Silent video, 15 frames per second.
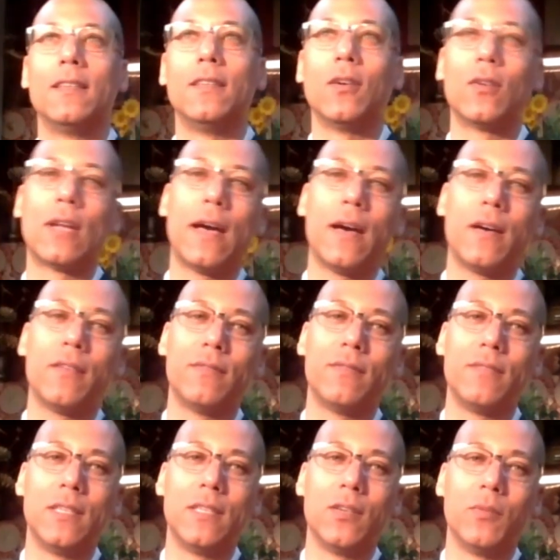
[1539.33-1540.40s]
don't have,
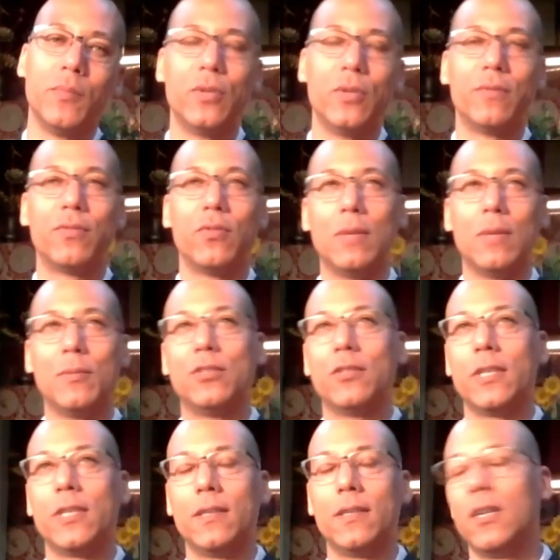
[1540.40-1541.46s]
beautiful
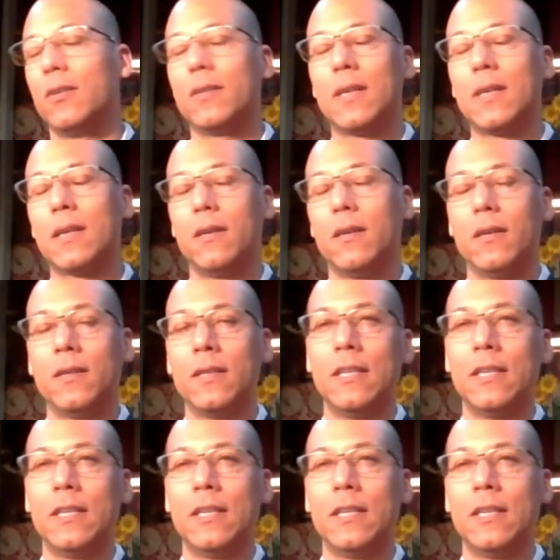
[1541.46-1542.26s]
imagery? No, not at all.